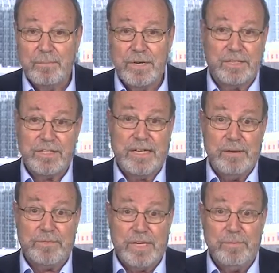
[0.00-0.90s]
but at the
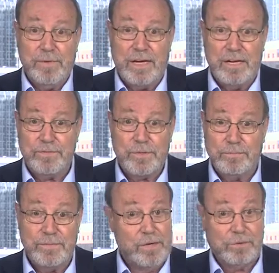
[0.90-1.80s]
same time have
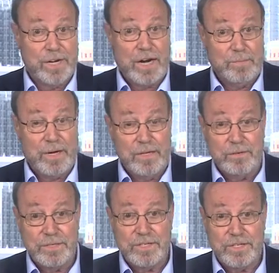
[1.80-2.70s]
some
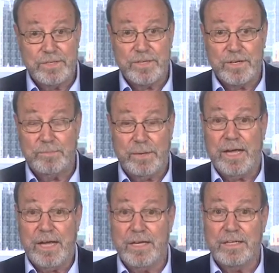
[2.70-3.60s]
neo-drachma, which is
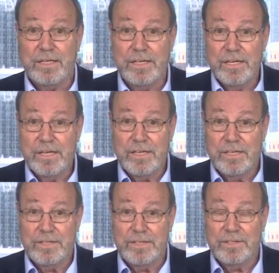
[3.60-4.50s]
playing
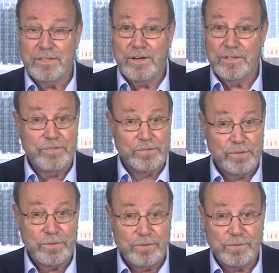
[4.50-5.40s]
on
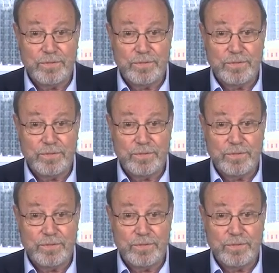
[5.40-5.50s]
different rules